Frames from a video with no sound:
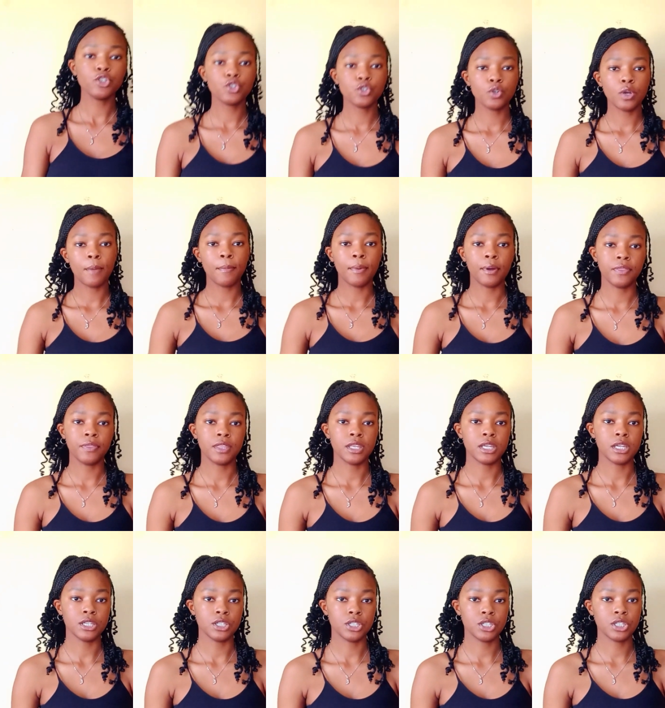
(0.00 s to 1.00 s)
sure about
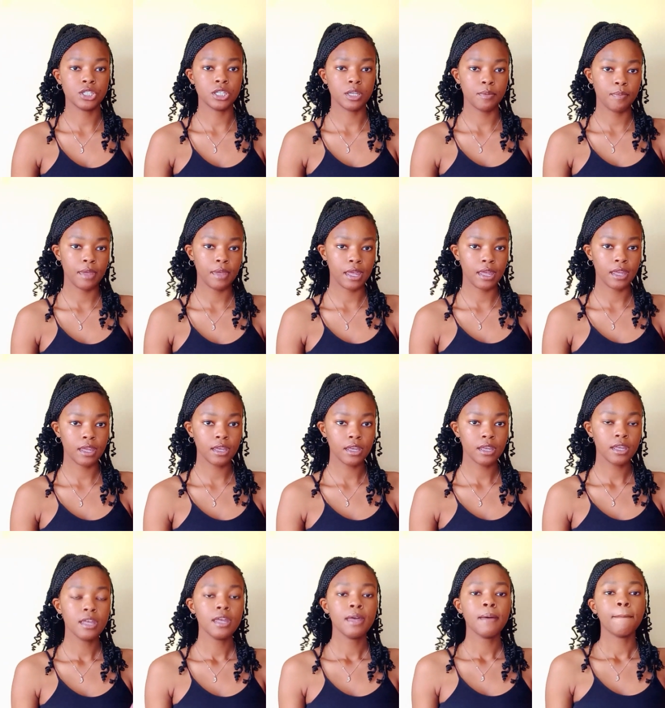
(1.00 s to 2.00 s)
the shipping,
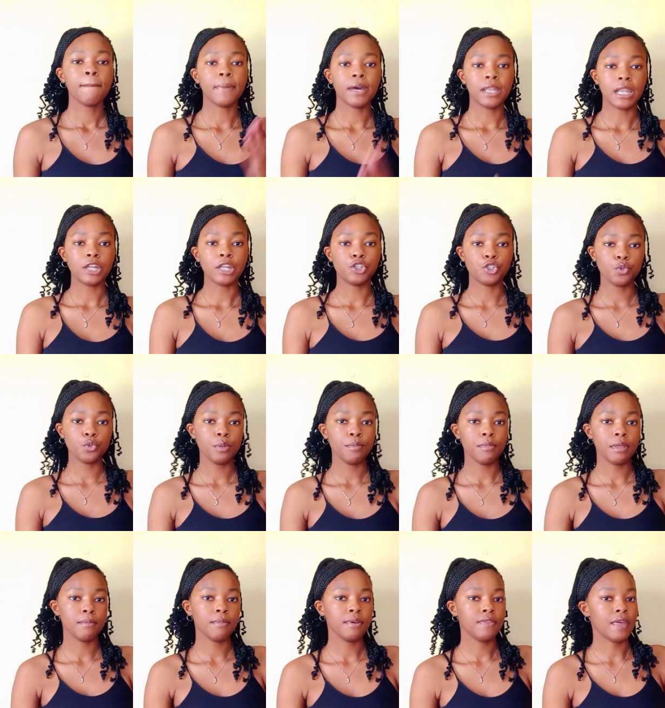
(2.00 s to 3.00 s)
but I do
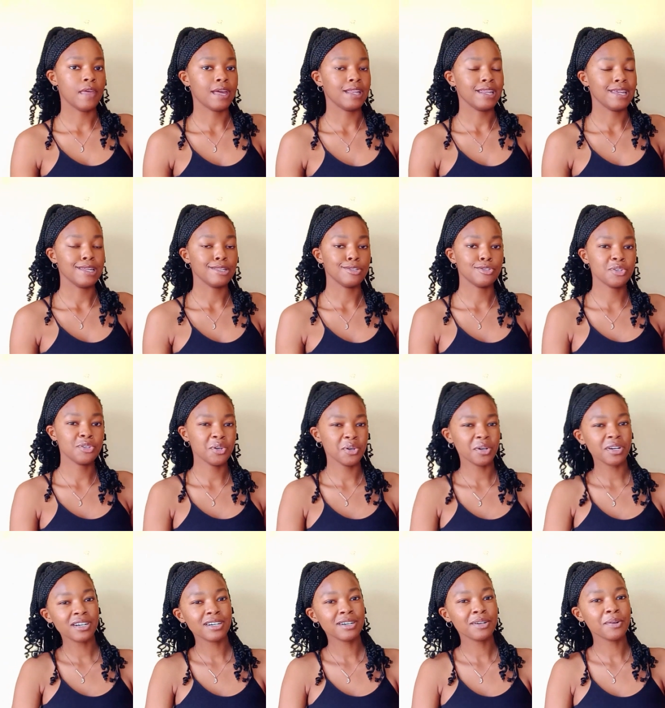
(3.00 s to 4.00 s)
remember that it
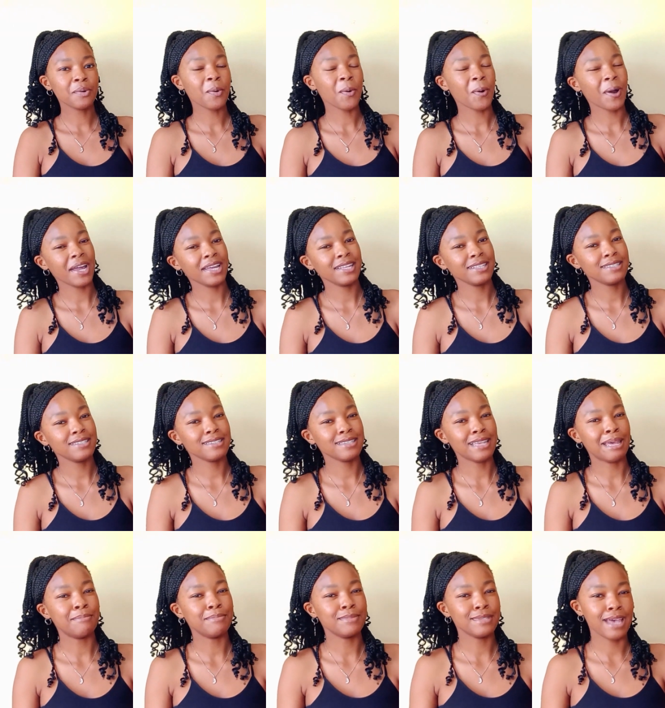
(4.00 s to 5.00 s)
took quite
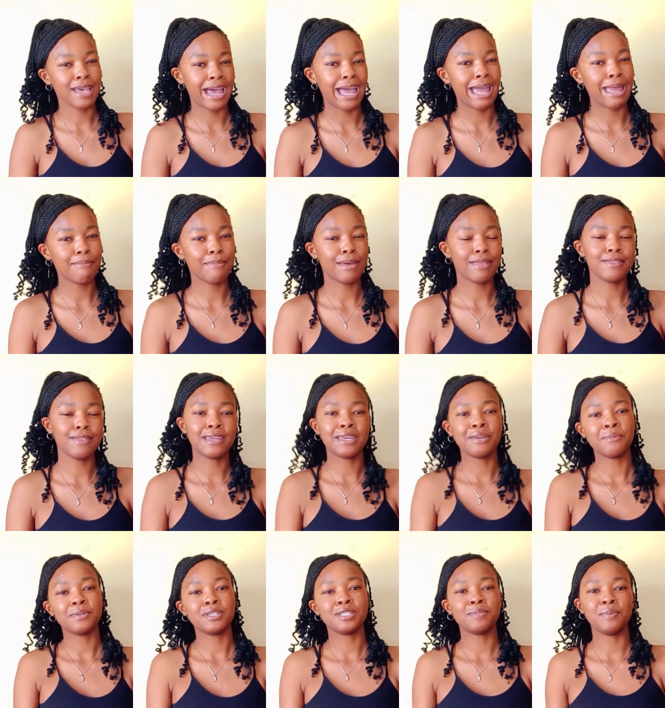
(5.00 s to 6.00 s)
some time. I think
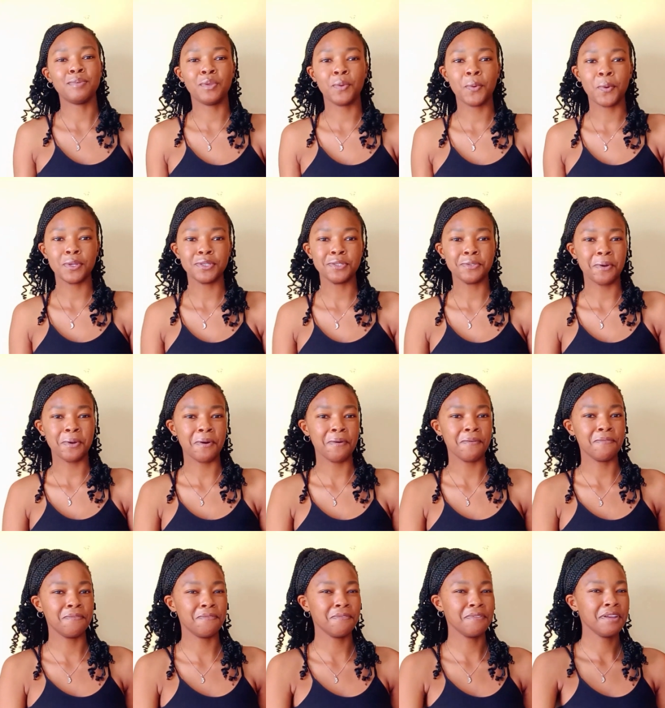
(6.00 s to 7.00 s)
it was because
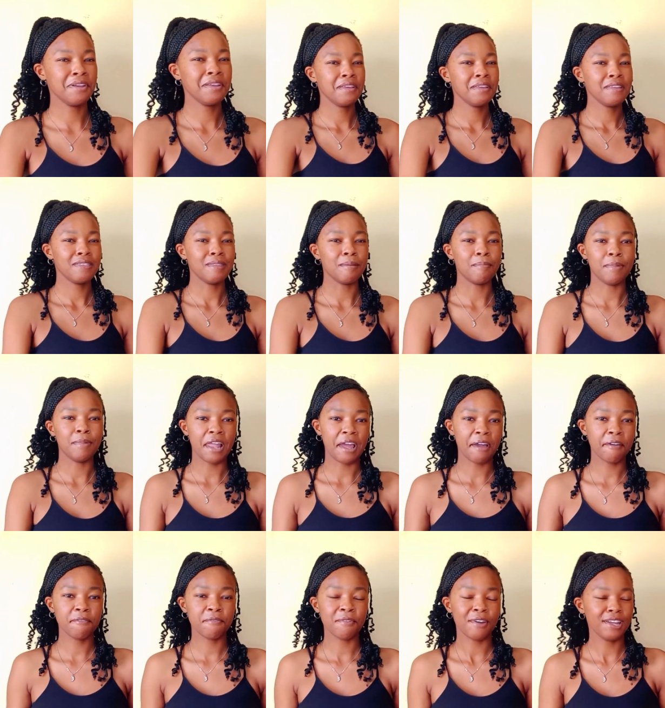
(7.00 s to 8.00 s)
of the
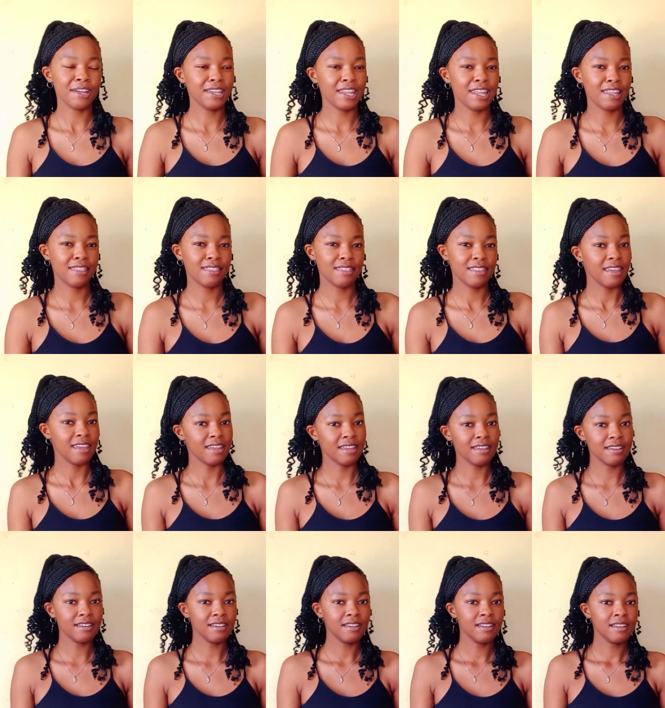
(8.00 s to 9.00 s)
Black Friday
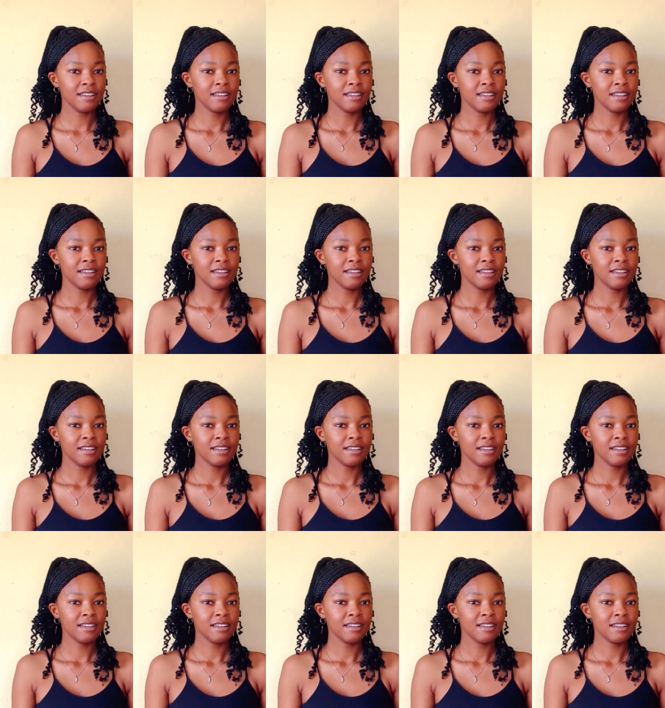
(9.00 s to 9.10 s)
thing,